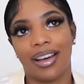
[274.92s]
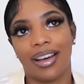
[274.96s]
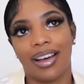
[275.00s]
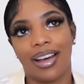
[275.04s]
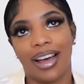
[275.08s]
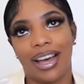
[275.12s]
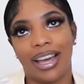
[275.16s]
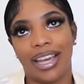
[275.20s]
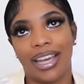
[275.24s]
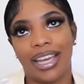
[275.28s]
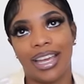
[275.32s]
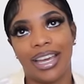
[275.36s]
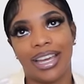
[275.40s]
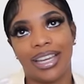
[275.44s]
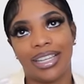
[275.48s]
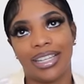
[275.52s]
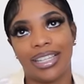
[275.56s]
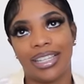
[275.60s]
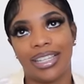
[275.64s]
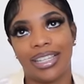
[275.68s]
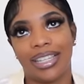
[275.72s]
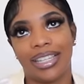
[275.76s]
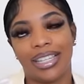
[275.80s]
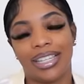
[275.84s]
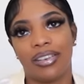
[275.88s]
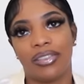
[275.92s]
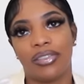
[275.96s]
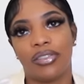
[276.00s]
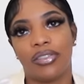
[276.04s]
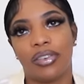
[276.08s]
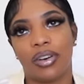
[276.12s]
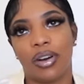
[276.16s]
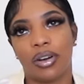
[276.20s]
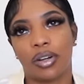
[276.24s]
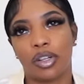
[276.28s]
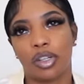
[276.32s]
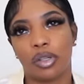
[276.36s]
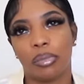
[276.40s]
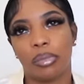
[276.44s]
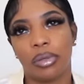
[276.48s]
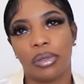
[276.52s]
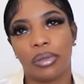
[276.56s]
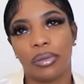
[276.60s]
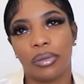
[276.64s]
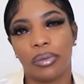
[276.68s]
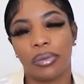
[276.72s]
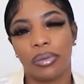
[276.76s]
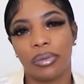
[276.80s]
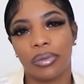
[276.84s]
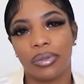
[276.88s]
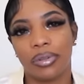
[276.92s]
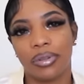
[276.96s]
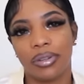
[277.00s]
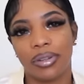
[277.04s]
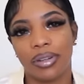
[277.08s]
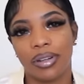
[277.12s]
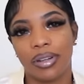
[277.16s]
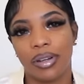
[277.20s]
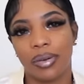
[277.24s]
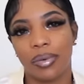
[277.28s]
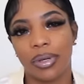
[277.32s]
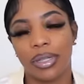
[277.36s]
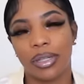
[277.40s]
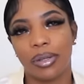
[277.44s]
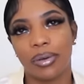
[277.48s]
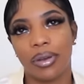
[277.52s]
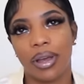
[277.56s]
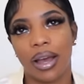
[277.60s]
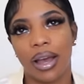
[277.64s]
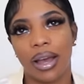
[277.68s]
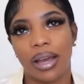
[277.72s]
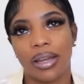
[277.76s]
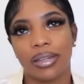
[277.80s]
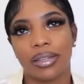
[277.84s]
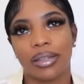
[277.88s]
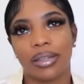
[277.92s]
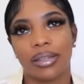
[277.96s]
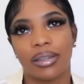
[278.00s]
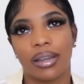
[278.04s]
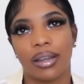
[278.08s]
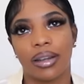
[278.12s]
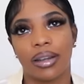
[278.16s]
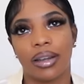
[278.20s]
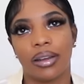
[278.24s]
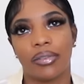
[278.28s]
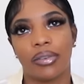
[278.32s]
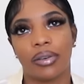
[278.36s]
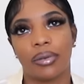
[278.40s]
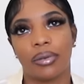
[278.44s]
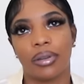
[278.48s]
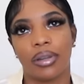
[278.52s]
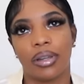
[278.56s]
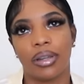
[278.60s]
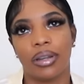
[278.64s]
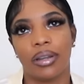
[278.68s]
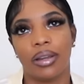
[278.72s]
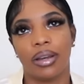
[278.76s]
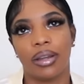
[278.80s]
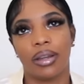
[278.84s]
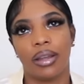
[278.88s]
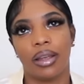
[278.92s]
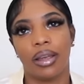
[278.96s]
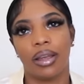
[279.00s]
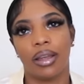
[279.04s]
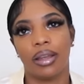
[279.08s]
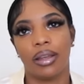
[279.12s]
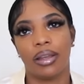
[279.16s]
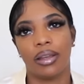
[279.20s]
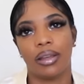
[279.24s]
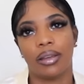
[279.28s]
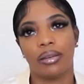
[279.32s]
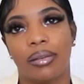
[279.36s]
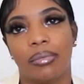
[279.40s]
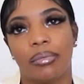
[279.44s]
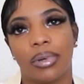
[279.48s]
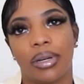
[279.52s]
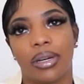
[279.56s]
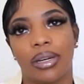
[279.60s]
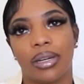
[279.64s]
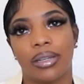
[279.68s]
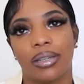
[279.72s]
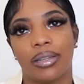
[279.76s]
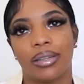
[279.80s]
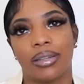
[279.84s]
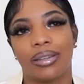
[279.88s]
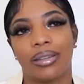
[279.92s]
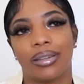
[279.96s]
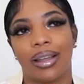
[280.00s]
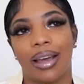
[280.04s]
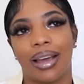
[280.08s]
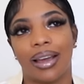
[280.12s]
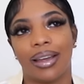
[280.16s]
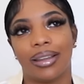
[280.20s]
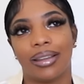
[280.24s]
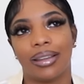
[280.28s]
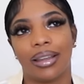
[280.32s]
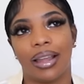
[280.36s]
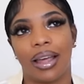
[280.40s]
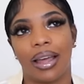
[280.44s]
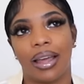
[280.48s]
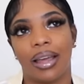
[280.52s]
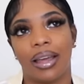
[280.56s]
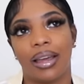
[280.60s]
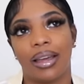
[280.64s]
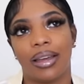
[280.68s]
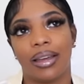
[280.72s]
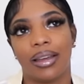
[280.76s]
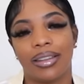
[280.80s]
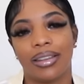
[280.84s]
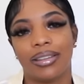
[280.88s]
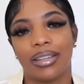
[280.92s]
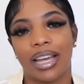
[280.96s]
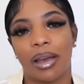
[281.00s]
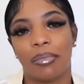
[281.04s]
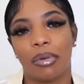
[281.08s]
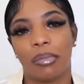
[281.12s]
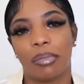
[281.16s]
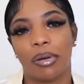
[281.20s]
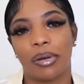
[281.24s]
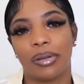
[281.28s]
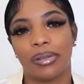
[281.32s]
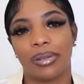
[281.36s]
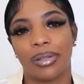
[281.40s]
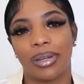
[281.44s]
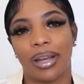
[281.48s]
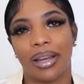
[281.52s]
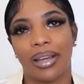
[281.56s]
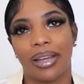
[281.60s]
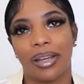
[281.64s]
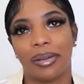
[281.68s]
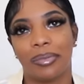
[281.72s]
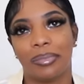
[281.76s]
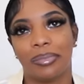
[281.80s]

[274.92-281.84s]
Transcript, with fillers: I guess, vulnerable with you guys because I've never really done that because it's not like the type of person I am.